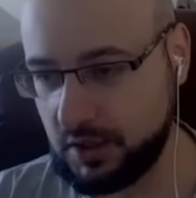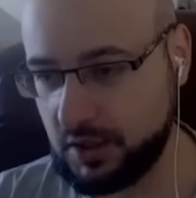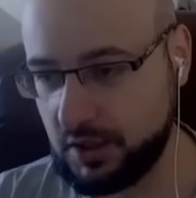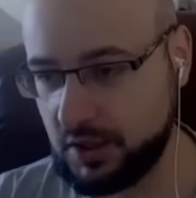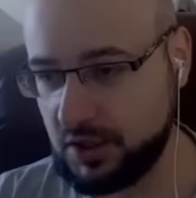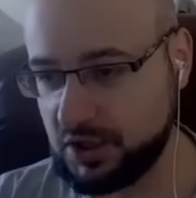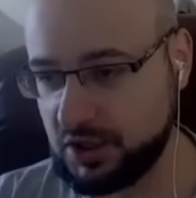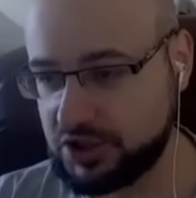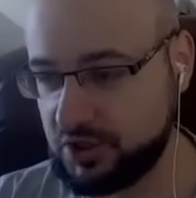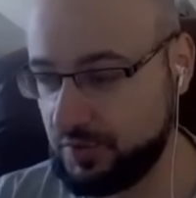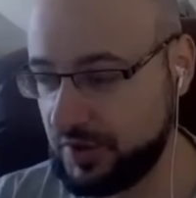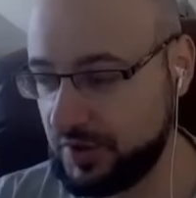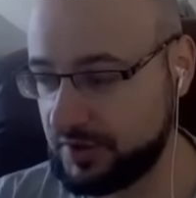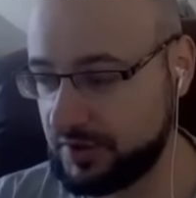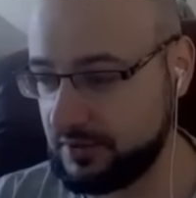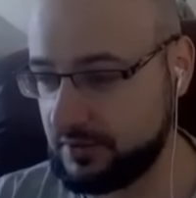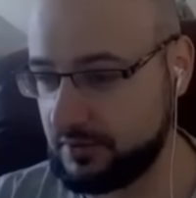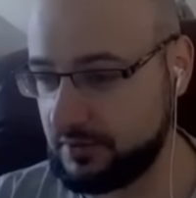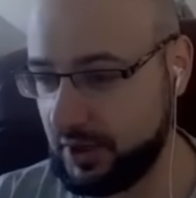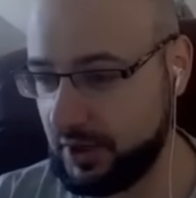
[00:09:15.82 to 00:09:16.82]
So we are,
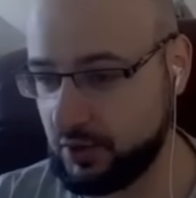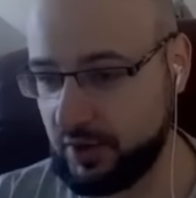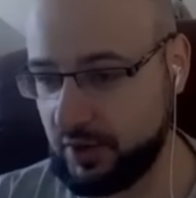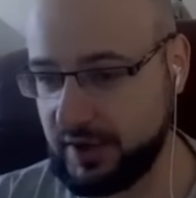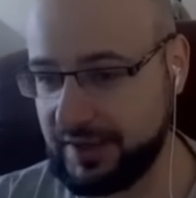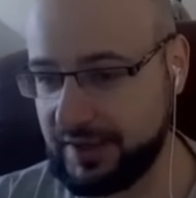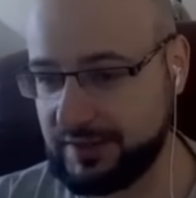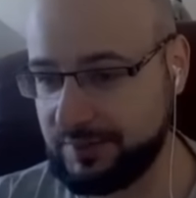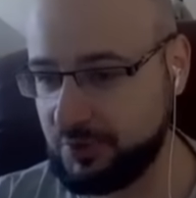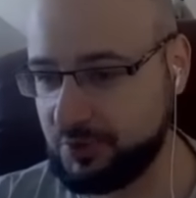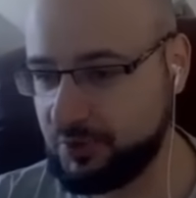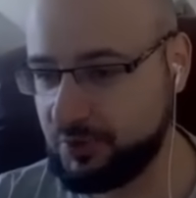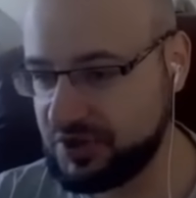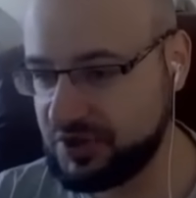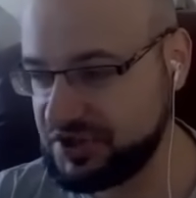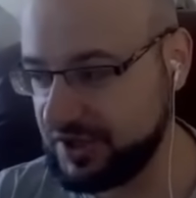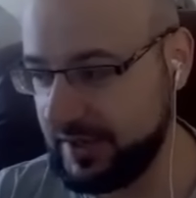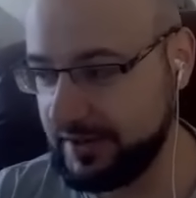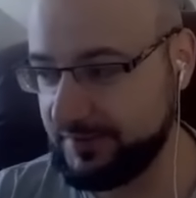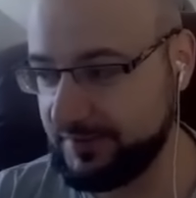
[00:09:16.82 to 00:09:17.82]
like, look at that, I'm not
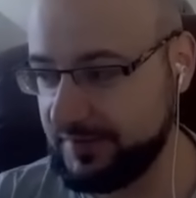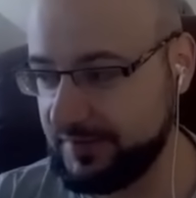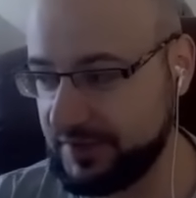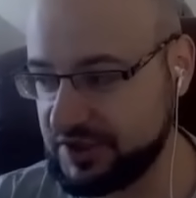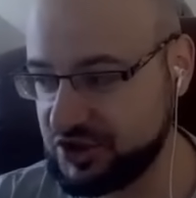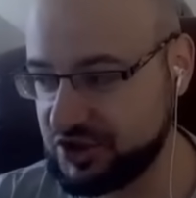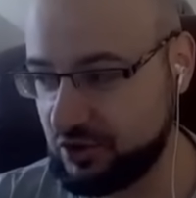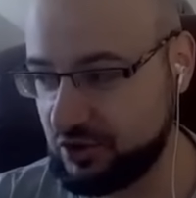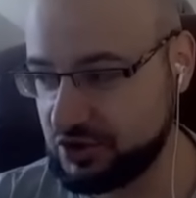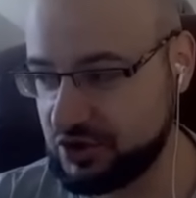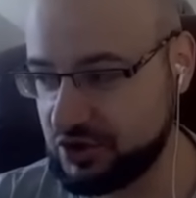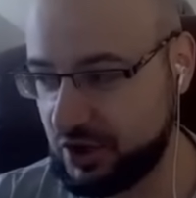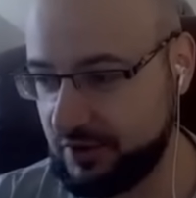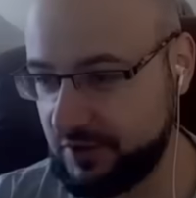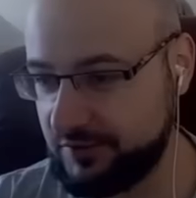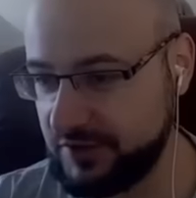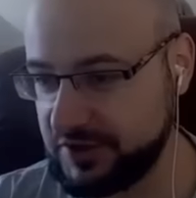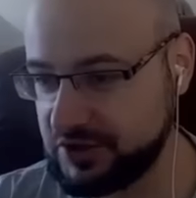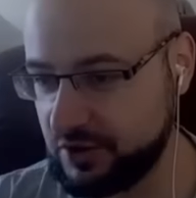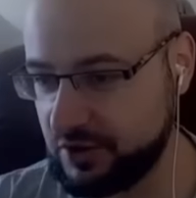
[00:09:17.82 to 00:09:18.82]
pressing anything, this just goes off
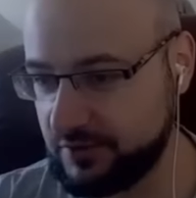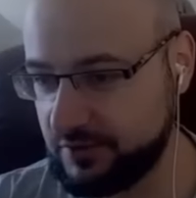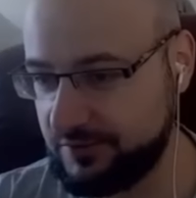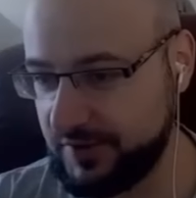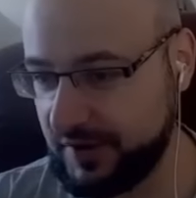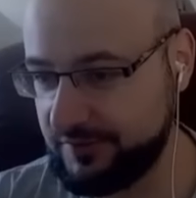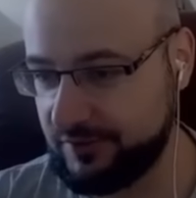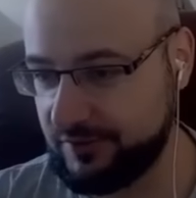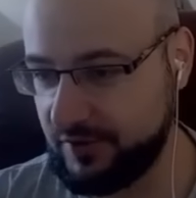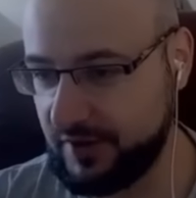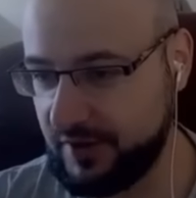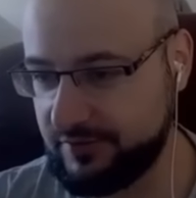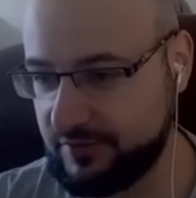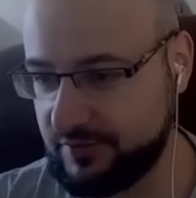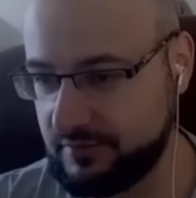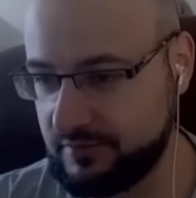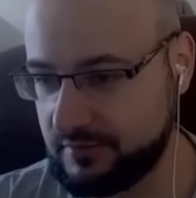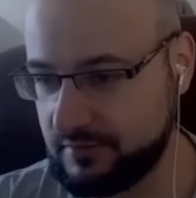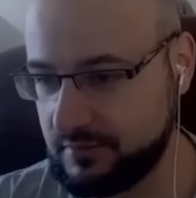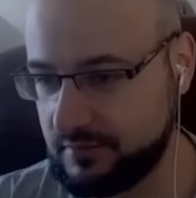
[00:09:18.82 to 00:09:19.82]
on its own for like forever.
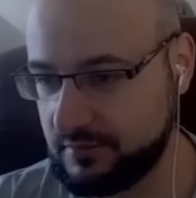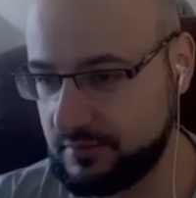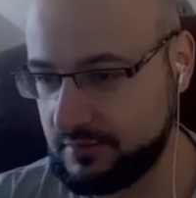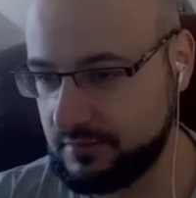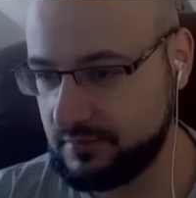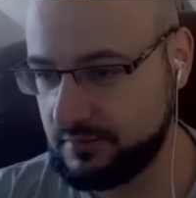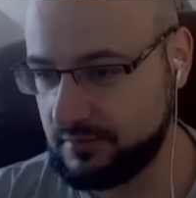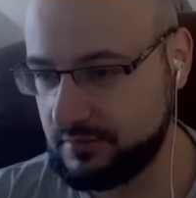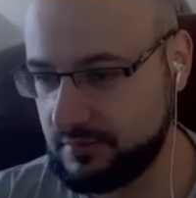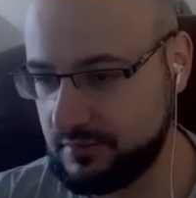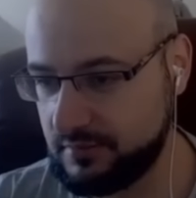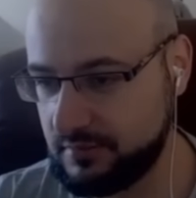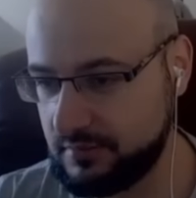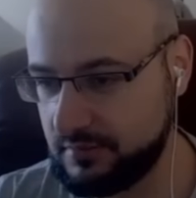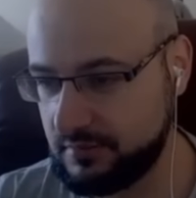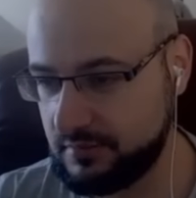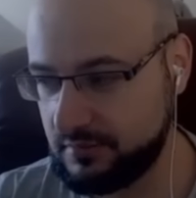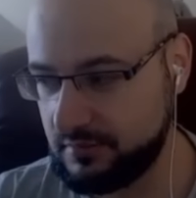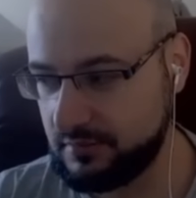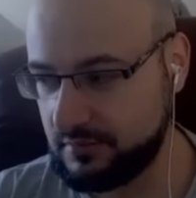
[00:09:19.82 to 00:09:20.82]

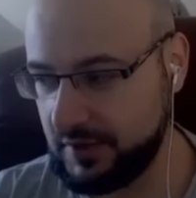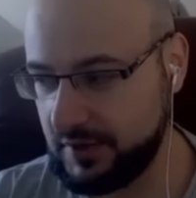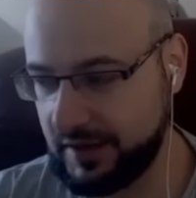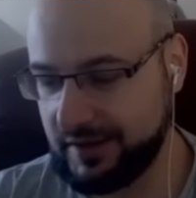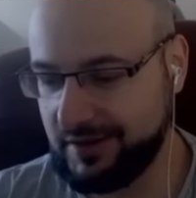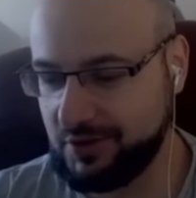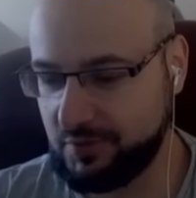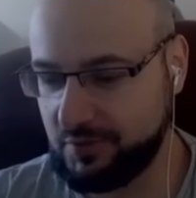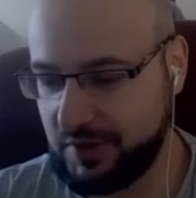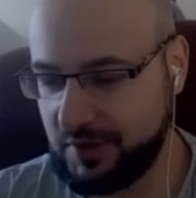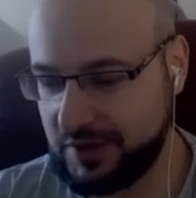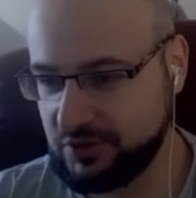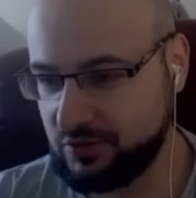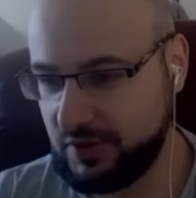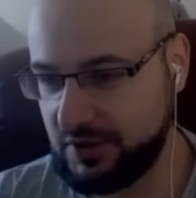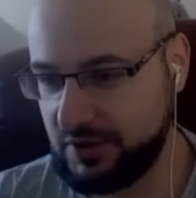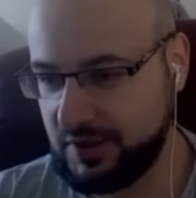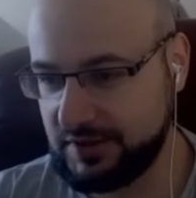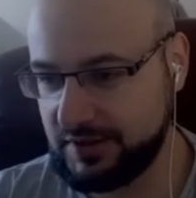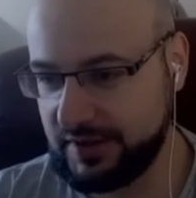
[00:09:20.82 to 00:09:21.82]
Like a little bit, I do
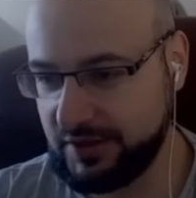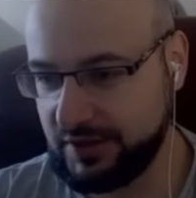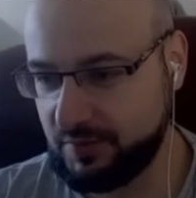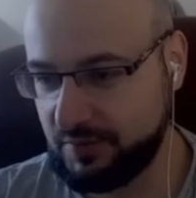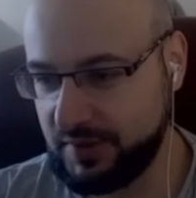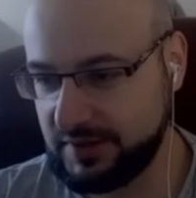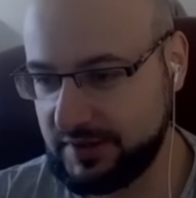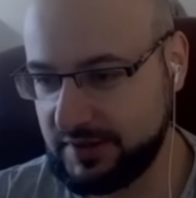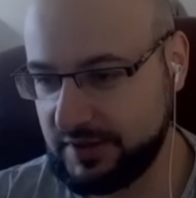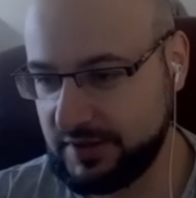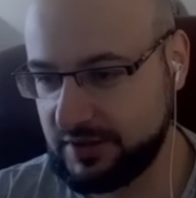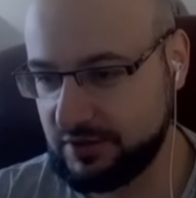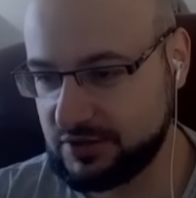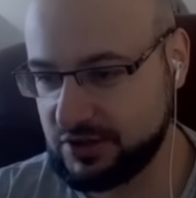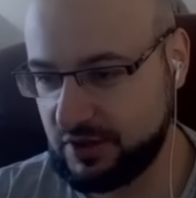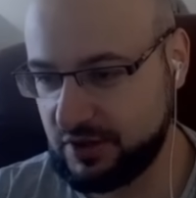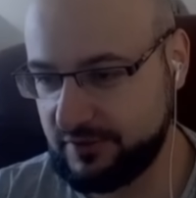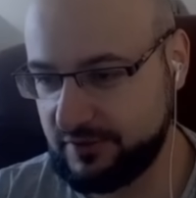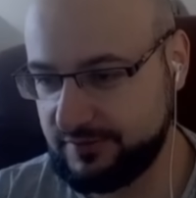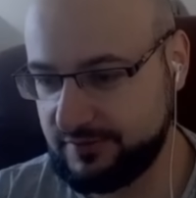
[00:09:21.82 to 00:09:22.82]
that a little bit and it goes
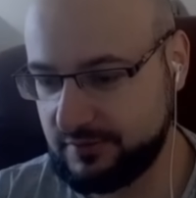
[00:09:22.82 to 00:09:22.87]
off.